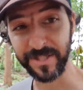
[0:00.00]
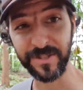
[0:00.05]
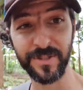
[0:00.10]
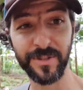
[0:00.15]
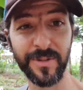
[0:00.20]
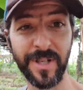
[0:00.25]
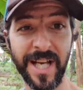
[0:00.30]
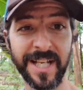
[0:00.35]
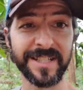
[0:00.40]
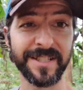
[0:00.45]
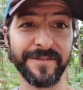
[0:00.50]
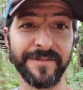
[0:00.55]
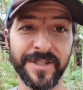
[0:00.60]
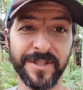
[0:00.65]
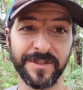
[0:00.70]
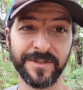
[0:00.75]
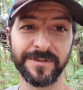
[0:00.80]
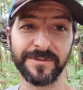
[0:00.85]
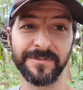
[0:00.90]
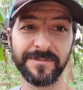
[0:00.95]
do like the
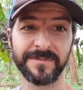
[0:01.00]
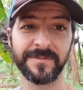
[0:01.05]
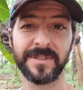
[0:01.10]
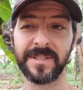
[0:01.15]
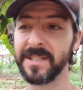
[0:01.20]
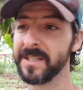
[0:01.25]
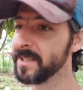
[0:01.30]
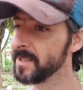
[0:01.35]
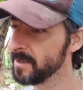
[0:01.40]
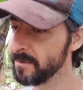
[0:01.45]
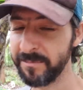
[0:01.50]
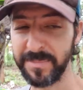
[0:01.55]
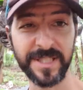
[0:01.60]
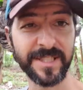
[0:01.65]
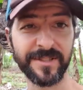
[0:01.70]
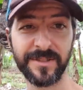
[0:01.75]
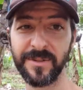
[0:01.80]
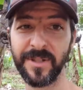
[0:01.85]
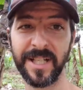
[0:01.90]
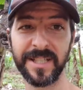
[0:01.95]
video.
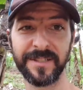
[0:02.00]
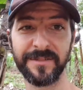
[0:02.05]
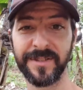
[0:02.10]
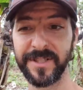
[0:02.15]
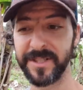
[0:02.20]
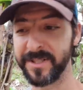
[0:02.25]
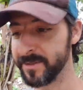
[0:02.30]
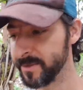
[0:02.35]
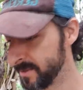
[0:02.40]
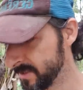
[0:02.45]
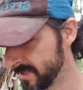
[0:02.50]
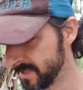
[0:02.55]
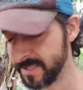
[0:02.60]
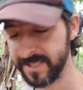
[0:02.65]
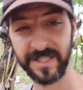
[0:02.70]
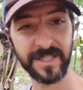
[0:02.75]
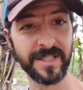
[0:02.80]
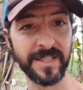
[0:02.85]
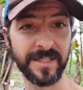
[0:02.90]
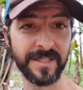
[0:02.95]
Please do like the video,
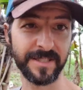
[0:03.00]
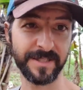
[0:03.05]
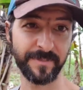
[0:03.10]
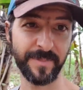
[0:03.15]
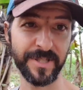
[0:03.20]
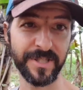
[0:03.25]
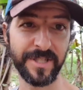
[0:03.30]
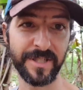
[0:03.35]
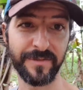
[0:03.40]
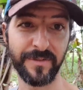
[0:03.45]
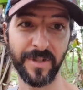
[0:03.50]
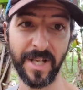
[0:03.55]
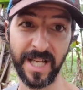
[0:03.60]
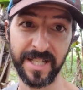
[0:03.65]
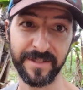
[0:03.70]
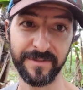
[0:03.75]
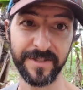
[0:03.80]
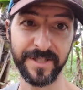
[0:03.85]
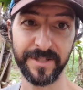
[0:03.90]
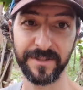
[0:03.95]
especially if you like
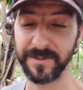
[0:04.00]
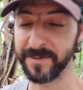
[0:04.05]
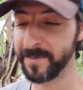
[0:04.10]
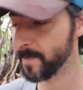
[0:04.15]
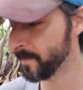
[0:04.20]
the video.